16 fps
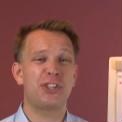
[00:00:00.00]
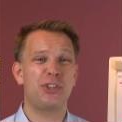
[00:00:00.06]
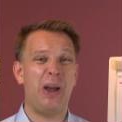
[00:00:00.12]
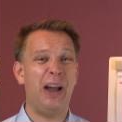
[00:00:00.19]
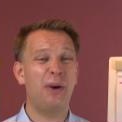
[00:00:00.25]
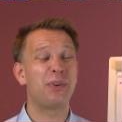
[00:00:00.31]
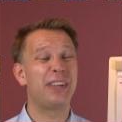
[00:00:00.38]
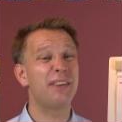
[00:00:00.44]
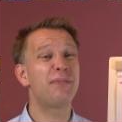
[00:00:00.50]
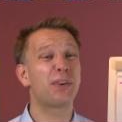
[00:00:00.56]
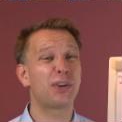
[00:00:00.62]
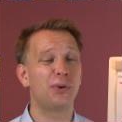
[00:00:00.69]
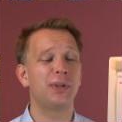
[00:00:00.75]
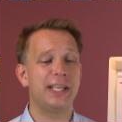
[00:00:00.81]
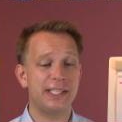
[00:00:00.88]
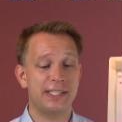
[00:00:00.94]
So how
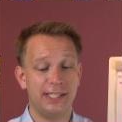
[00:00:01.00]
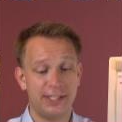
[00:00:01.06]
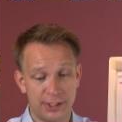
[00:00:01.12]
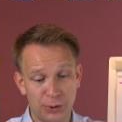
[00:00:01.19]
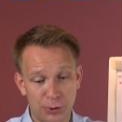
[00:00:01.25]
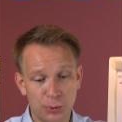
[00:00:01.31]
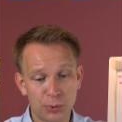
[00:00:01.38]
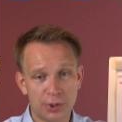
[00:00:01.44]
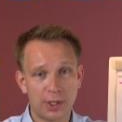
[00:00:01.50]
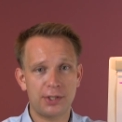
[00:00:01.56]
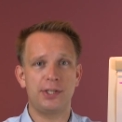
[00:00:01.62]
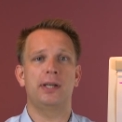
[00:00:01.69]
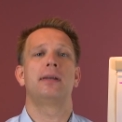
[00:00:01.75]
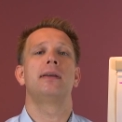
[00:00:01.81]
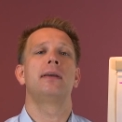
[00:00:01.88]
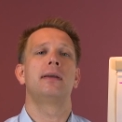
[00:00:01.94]
difficult is it to do such
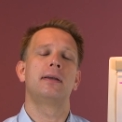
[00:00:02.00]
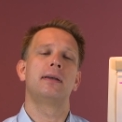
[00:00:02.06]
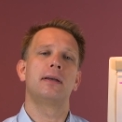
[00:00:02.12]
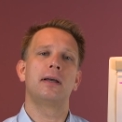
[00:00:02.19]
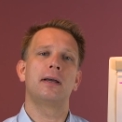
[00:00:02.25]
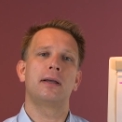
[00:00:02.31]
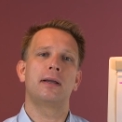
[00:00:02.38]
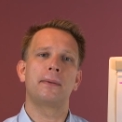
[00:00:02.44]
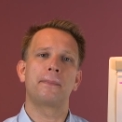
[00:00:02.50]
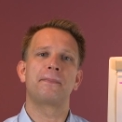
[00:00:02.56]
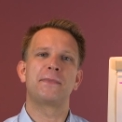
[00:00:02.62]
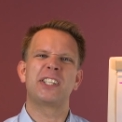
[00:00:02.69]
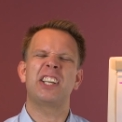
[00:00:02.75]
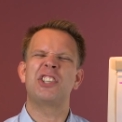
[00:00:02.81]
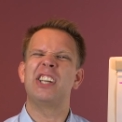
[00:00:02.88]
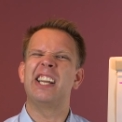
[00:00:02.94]
a
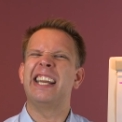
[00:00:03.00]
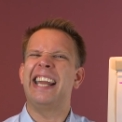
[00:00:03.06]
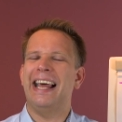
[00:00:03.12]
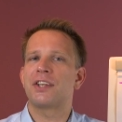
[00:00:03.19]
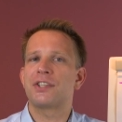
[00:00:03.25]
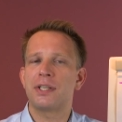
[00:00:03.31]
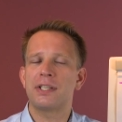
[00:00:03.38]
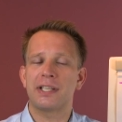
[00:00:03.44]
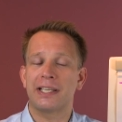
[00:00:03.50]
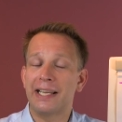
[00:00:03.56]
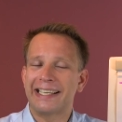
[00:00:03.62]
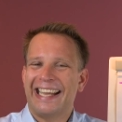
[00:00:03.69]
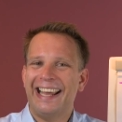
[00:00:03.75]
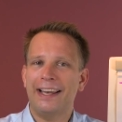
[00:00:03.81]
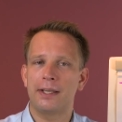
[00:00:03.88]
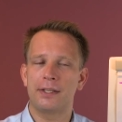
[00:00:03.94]
such an analysis and, and
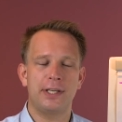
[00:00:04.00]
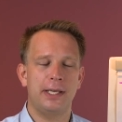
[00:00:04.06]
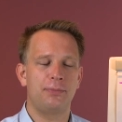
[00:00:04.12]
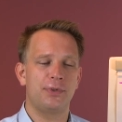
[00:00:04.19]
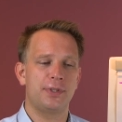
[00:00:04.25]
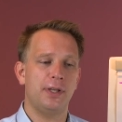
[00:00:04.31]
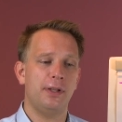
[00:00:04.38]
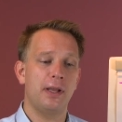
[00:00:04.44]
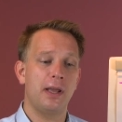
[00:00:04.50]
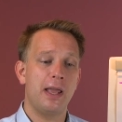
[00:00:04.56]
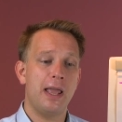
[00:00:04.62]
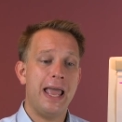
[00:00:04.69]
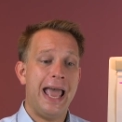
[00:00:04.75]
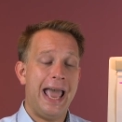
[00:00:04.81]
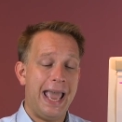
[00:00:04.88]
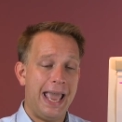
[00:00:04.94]
get the same result?
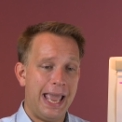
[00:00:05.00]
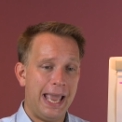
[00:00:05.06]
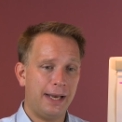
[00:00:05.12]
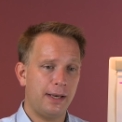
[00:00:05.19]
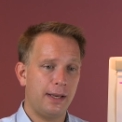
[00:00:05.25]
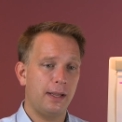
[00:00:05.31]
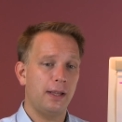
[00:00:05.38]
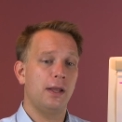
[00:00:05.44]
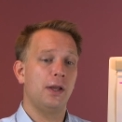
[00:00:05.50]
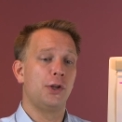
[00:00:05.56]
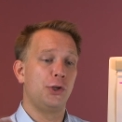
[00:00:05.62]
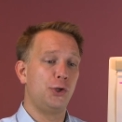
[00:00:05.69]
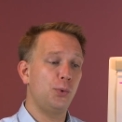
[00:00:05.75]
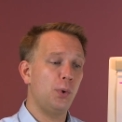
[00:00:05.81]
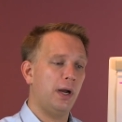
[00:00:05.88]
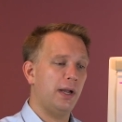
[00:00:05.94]
And
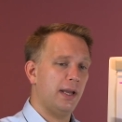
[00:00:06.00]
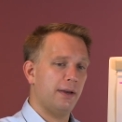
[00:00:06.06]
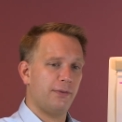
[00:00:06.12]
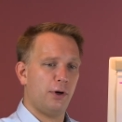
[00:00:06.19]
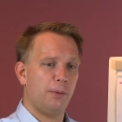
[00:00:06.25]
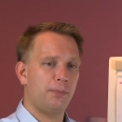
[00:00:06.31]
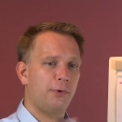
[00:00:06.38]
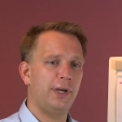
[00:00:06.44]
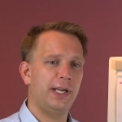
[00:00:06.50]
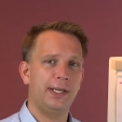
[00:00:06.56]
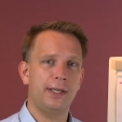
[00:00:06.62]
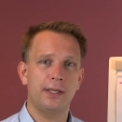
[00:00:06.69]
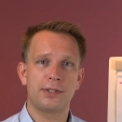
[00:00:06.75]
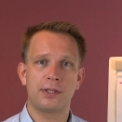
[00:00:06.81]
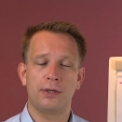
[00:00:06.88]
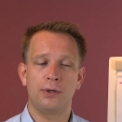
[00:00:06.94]
do I have
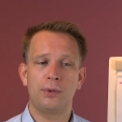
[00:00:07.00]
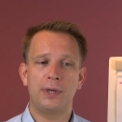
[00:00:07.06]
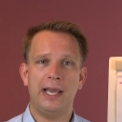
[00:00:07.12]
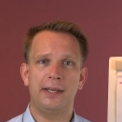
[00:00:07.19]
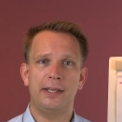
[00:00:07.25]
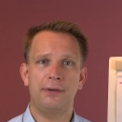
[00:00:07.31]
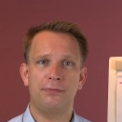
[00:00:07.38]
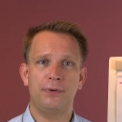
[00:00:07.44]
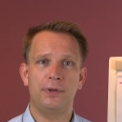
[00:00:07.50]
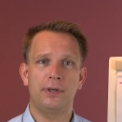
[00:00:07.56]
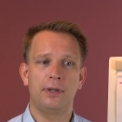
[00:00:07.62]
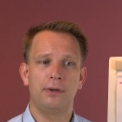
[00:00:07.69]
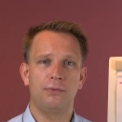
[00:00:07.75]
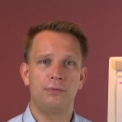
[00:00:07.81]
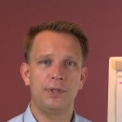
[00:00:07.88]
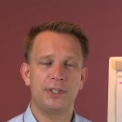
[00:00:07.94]
operators who get different
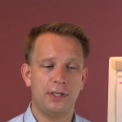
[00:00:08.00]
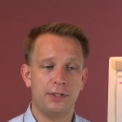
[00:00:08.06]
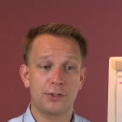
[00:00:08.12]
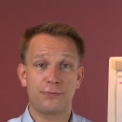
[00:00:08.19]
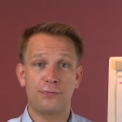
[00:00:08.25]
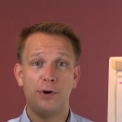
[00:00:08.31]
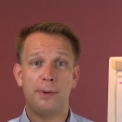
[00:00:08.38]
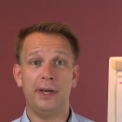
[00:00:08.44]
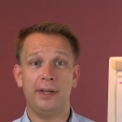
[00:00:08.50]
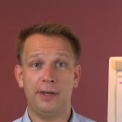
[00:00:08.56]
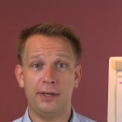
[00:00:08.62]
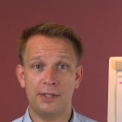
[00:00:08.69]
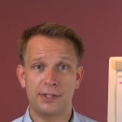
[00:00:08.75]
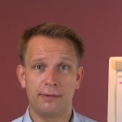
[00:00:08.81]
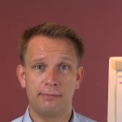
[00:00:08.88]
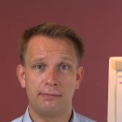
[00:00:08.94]
results from
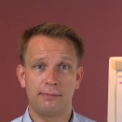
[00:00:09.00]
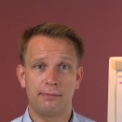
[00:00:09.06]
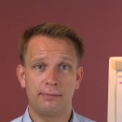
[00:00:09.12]
others?